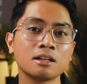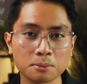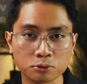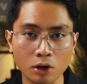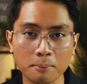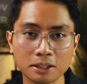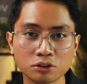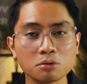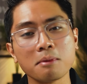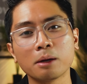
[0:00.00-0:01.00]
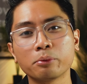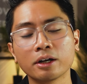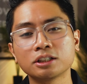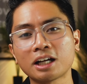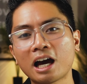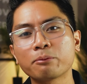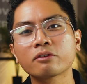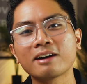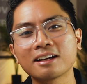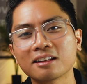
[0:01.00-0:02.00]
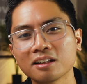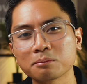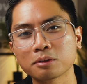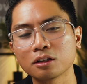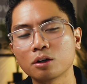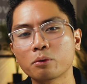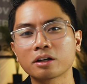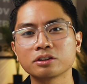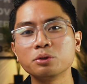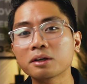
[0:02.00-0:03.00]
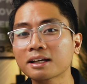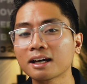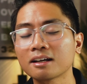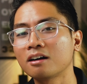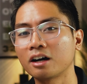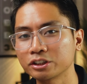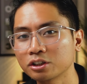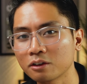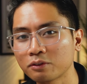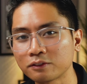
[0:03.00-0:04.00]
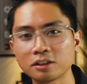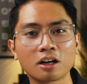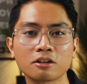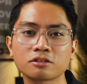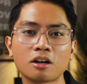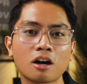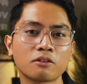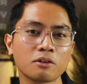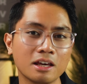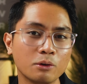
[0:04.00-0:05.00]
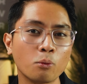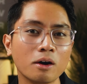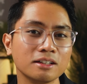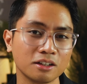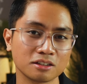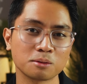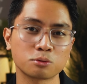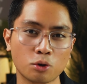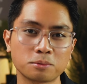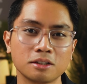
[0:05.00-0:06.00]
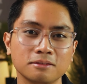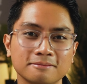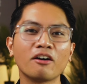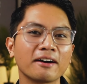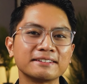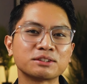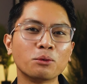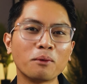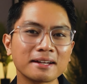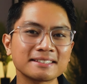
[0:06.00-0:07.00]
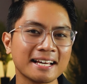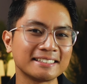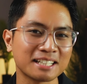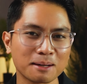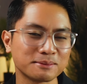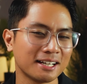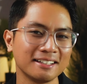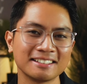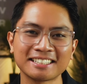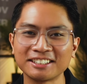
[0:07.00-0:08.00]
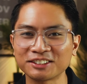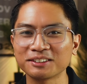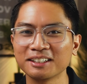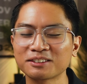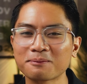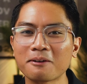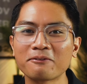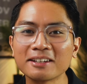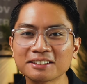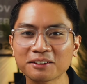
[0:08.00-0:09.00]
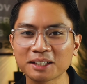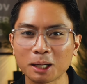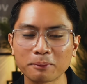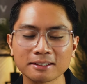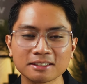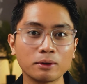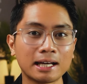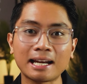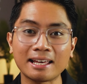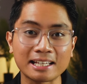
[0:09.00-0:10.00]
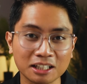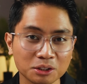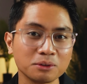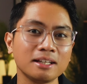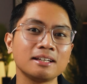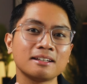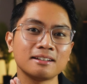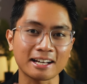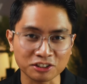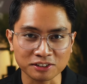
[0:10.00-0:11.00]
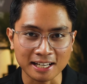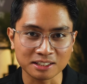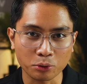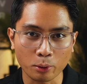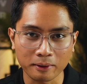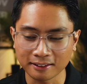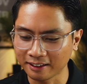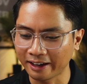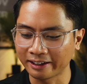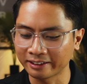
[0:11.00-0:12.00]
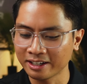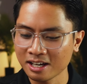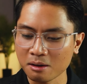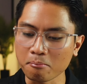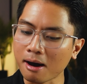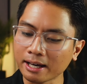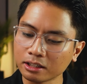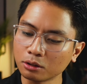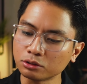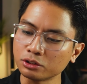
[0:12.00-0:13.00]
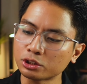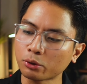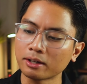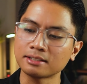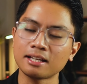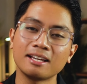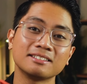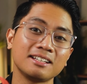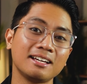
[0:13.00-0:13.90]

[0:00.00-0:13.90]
subscribing to MedBridge, I provided a link below where you can get one hundred fifty dollars off a one-year subscription. All right, so what is a top ten essential list from a physical therapist without including exercise equipment? And my go-to choice is